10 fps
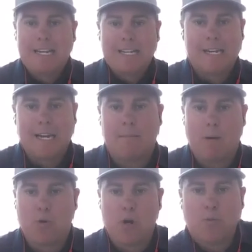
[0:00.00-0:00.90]
sitting in my
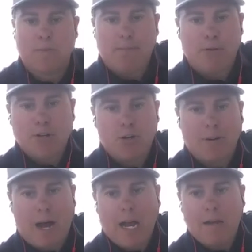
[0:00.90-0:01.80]
room with my printer
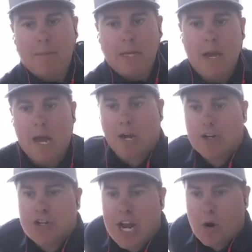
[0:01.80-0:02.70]
behind me and a
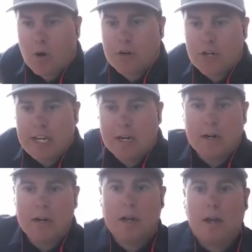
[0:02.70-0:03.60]
chair over here.